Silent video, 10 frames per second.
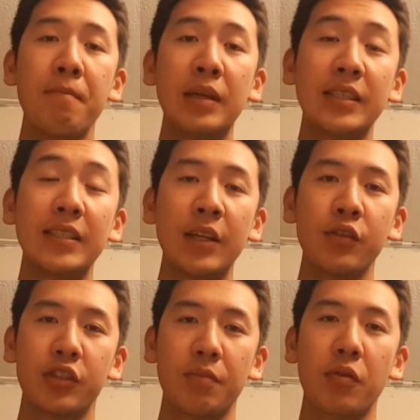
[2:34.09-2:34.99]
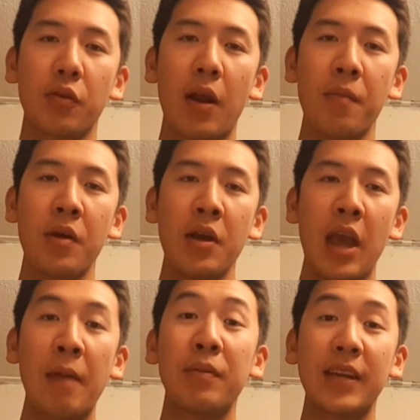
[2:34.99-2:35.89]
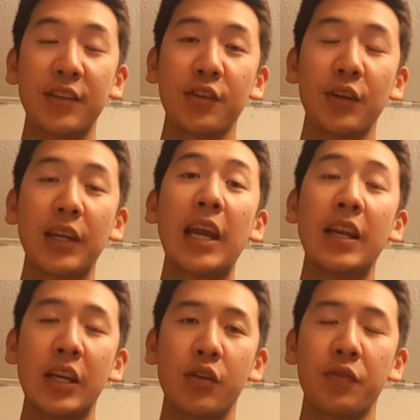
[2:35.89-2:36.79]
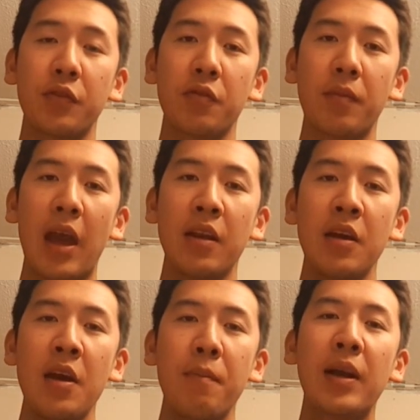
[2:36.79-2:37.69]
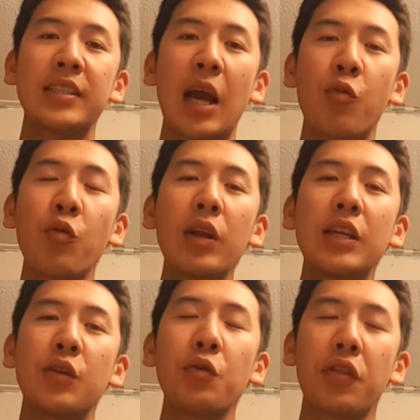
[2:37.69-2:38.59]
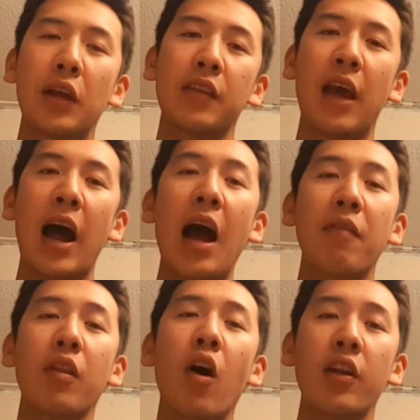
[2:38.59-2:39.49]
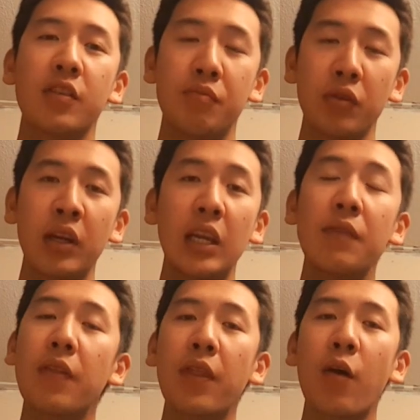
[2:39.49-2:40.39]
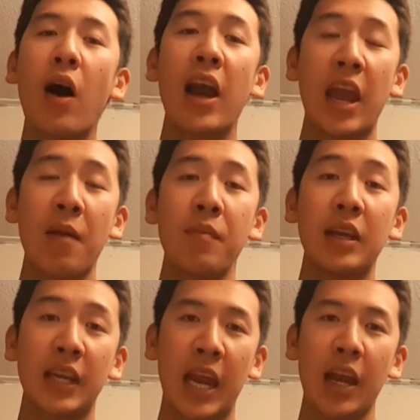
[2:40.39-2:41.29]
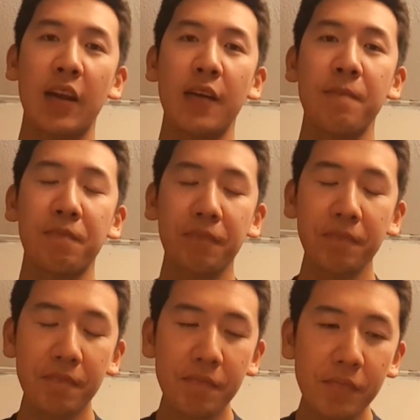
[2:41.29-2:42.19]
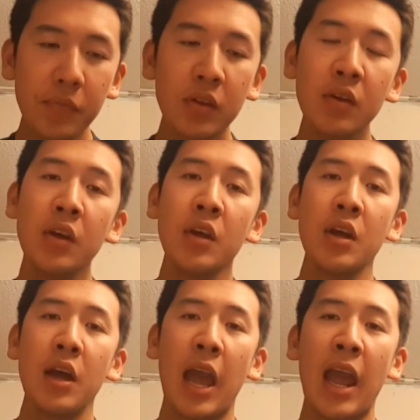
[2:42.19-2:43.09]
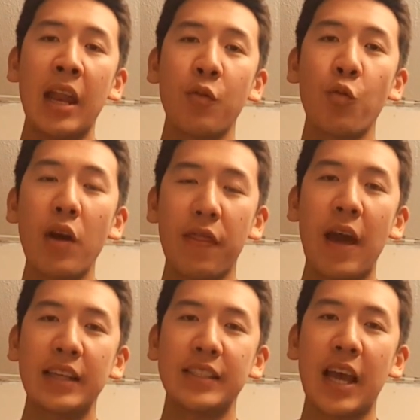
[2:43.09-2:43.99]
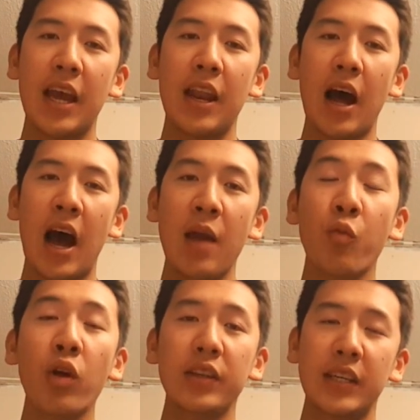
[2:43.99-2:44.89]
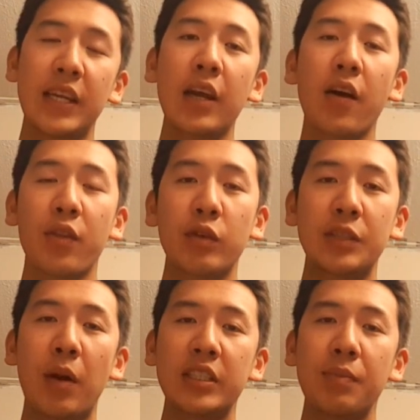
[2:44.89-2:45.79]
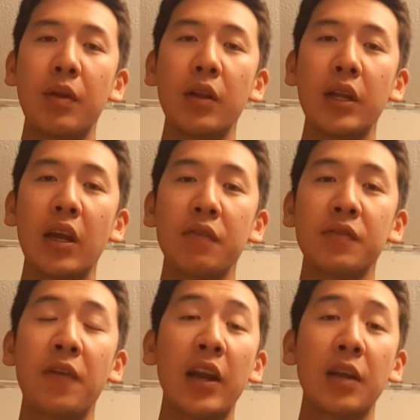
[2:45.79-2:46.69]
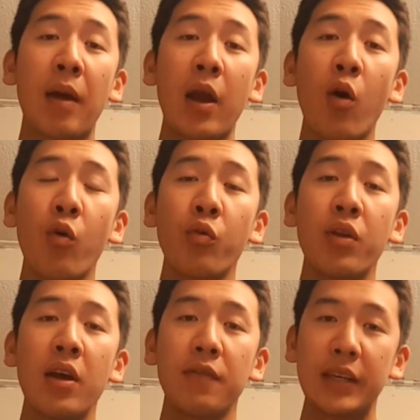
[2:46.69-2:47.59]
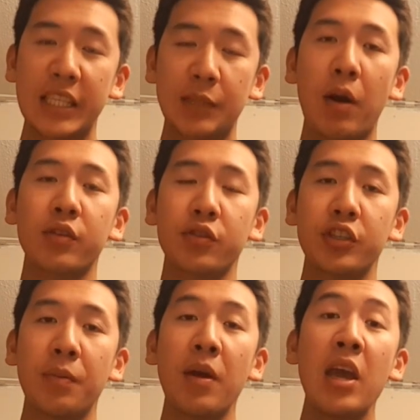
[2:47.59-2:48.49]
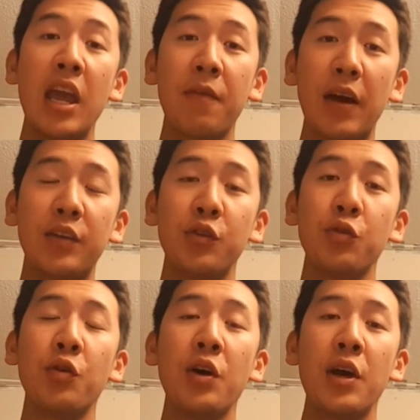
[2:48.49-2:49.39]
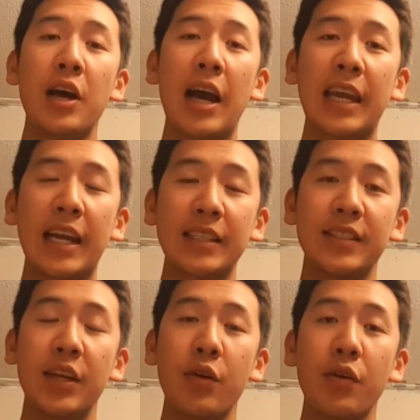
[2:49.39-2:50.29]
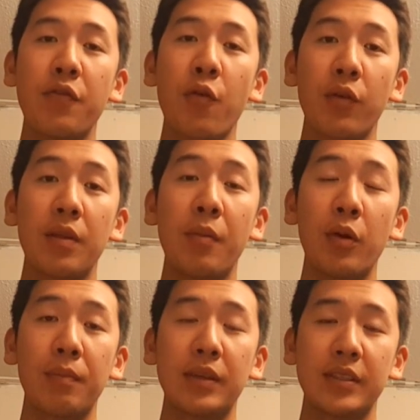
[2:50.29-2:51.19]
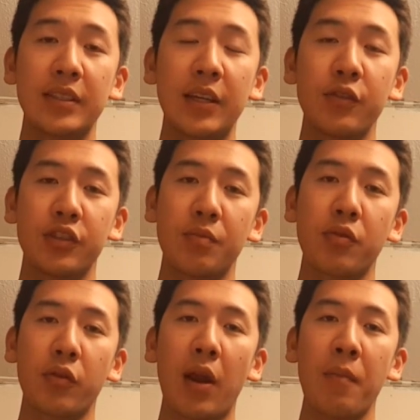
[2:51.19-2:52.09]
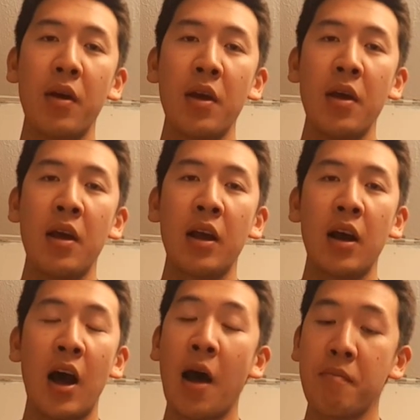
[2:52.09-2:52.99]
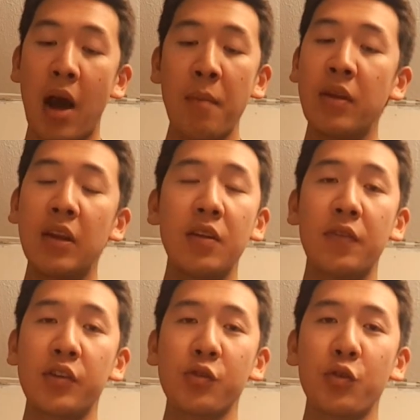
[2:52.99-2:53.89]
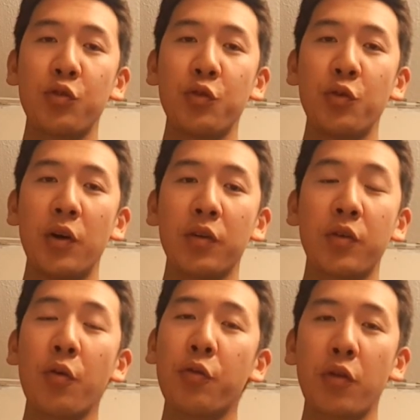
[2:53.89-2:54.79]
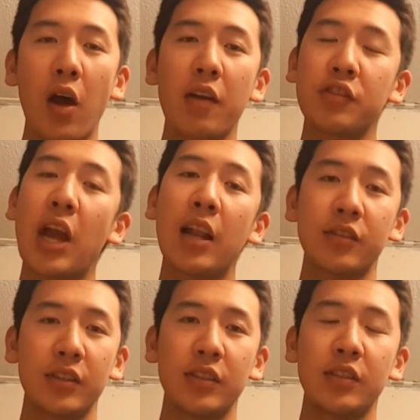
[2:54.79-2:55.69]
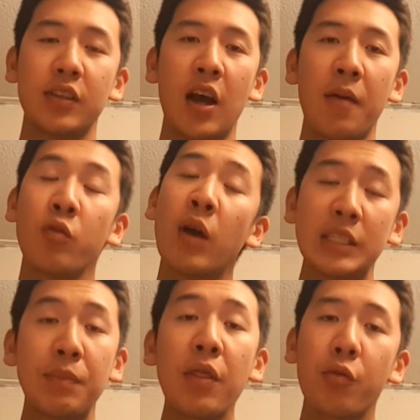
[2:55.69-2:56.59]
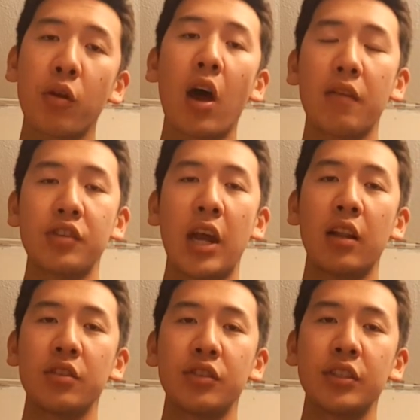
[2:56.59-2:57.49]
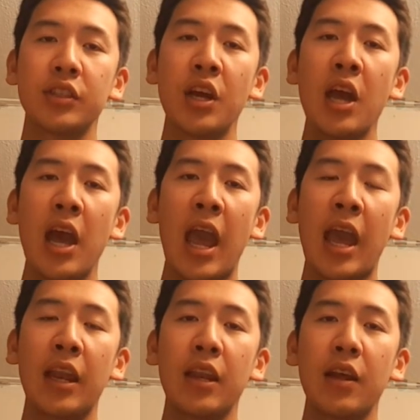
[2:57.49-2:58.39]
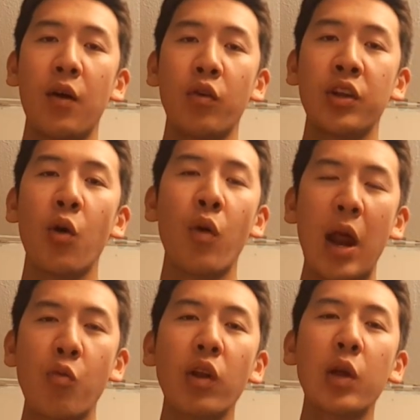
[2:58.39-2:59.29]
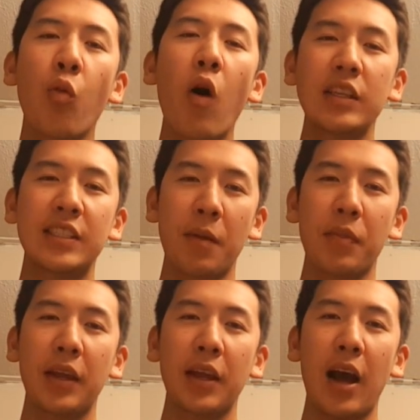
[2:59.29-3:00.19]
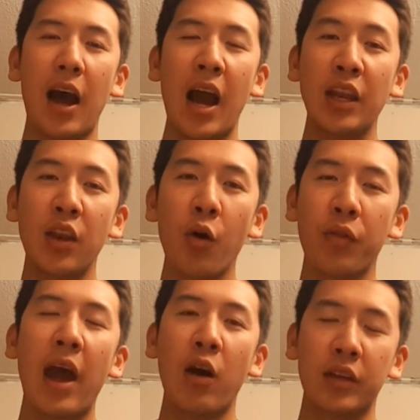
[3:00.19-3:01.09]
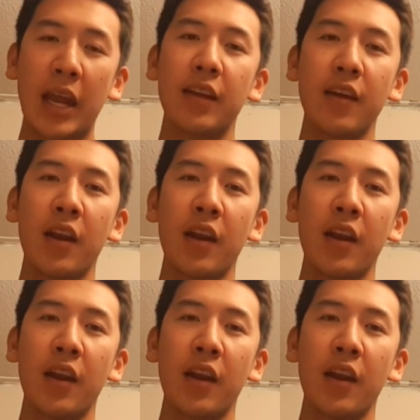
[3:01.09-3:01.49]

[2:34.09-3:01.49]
Business Internship Program and potentially get an interview from that. Because I really do think that I have a lot to bring, even though I am in Canada. And with that said, I'm willing to take on the responsibility of finding my own visa sponsorship if I do get considered for the Boeing Business Internship Program. I'm an individual who will go through a lot of challenges, who has been through a lot of challenges, and you know, when I really want something, I know that I'll get it